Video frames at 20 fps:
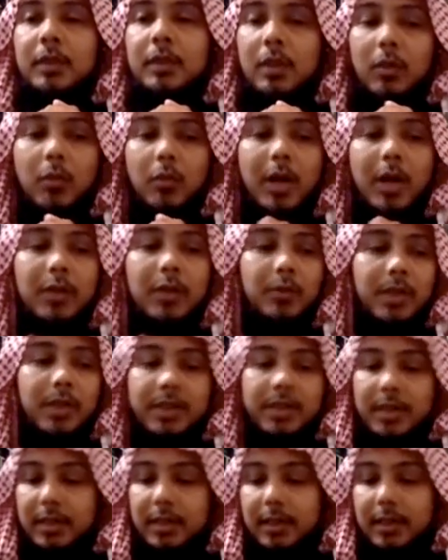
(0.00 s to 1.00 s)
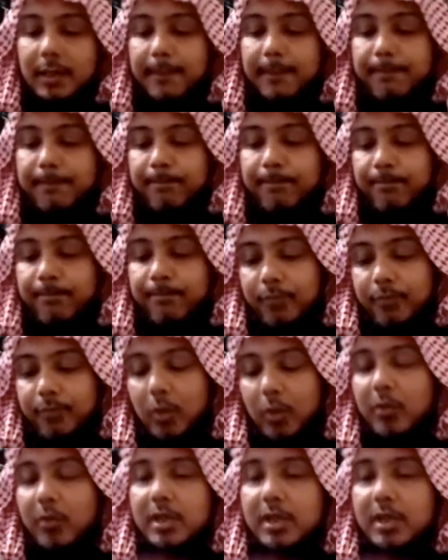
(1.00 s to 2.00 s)
Why do I say that?
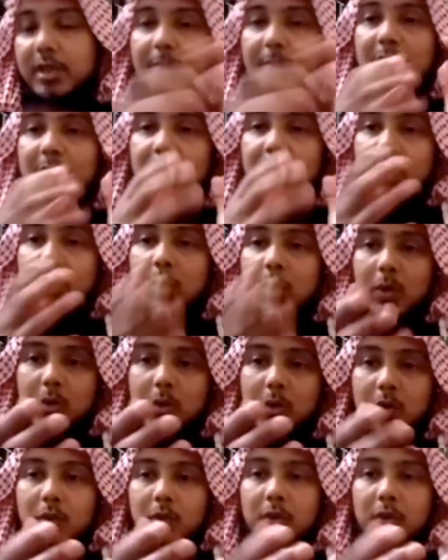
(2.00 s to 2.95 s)
Always someone very close to you,